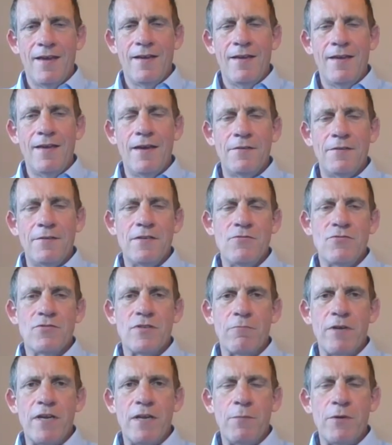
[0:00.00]
Yeah, it's
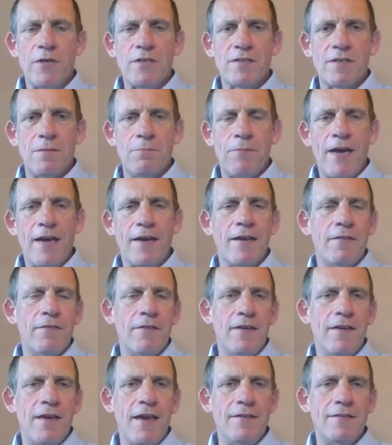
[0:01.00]
interesting, really, because back in
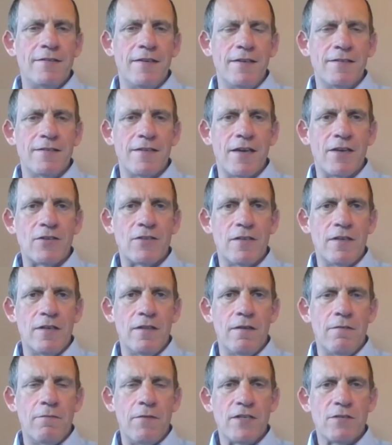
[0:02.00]
the 80s, actually,
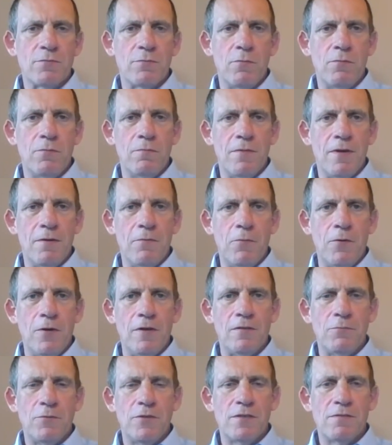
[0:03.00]
the investment
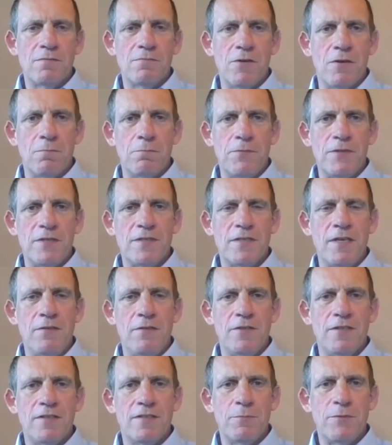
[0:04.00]
world was not
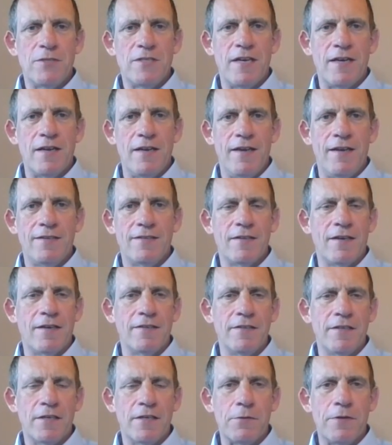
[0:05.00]
perceived as a particularly
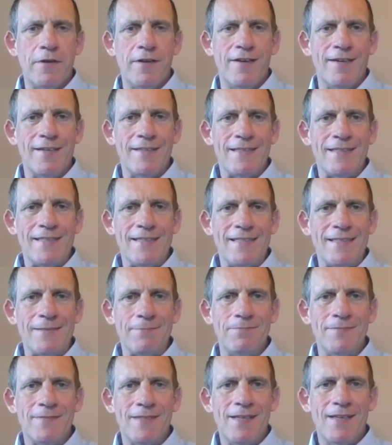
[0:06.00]
exciting career.
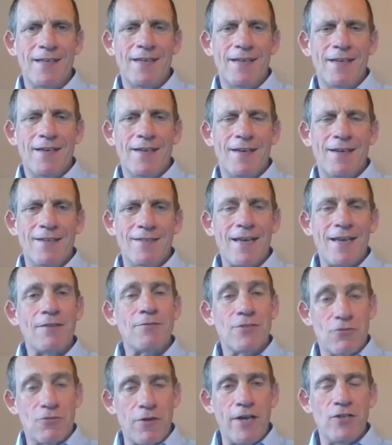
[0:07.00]
It
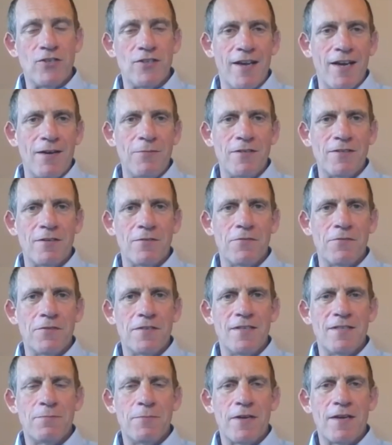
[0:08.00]
sounds strange now because
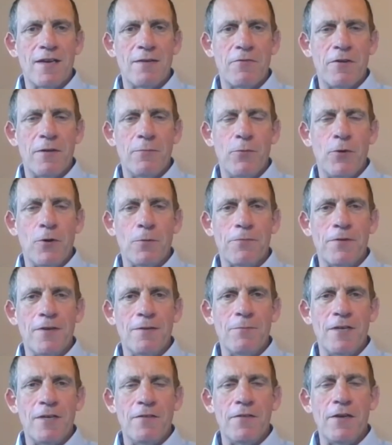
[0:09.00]
obviously it's become very popular.
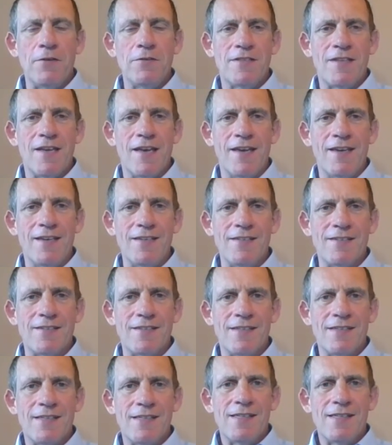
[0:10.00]
But in those days,
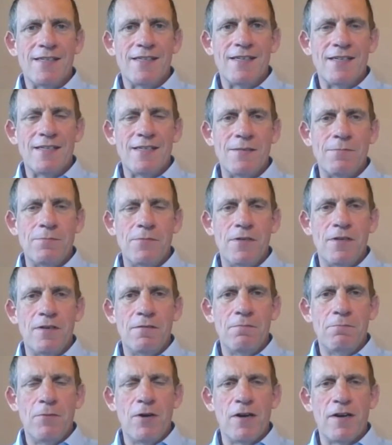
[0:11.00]

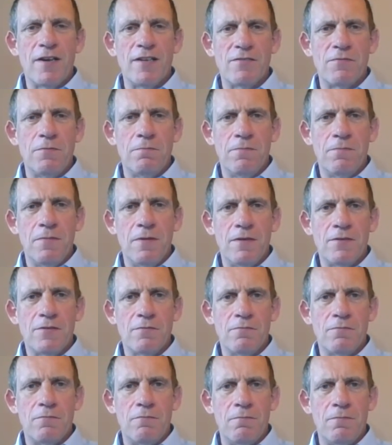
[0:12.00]
markets
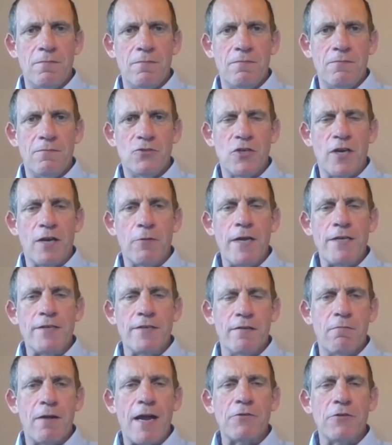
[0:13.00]
sort of
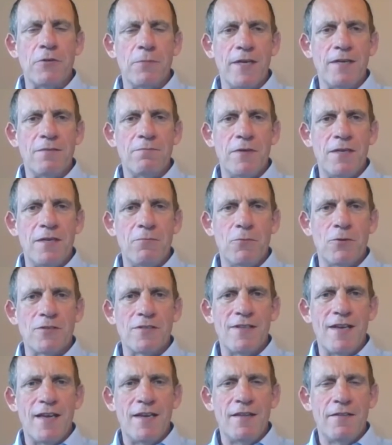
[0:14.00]
gyrated around a bit, but it
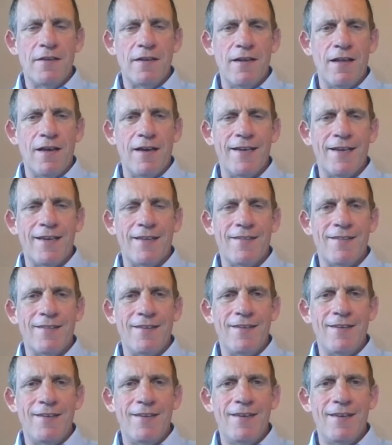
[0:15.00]
wasn't anything like
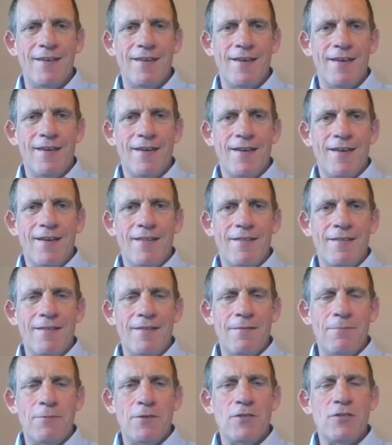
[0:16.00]
the
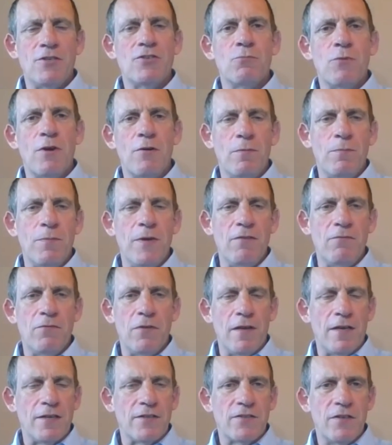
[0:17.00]
position where we've been for
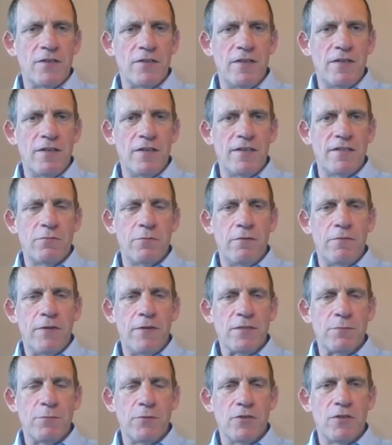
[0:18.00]
the last 30 years, where
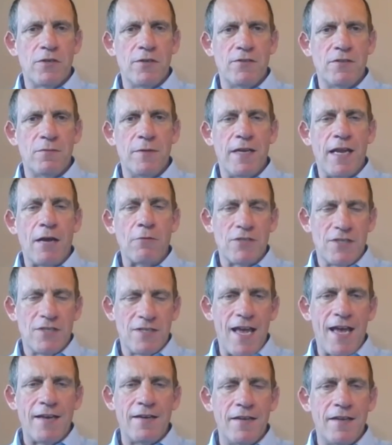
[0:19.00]
investment returns have been
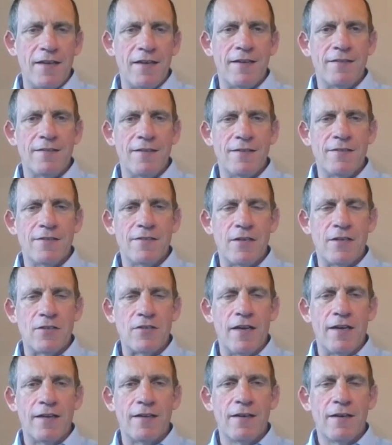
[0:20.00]
outstanding and such
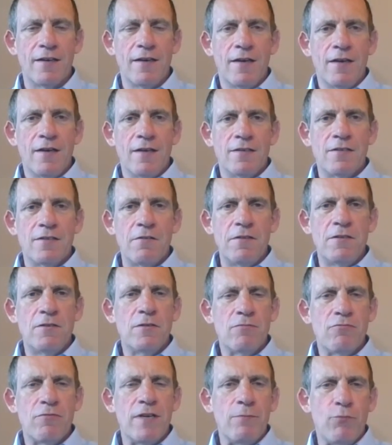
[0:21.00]
like. So this
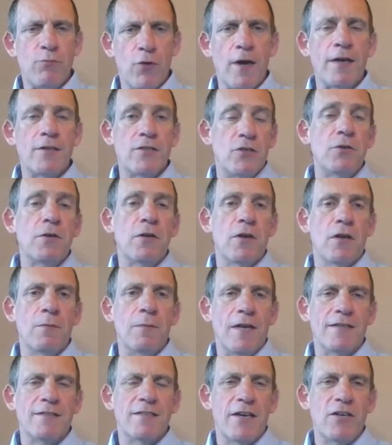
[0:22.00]
is really prior to
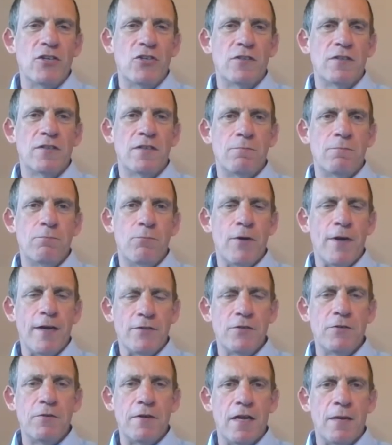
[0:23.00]
globalization. And prior
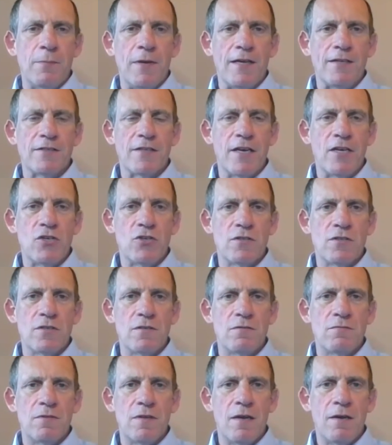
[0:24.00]
to
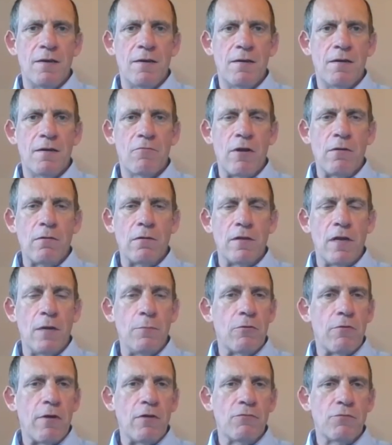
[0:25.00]
globalization,
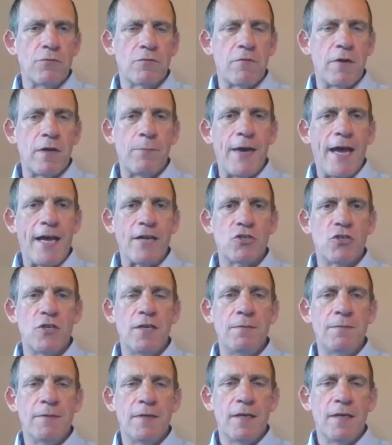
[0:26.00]
global growth was very patchy.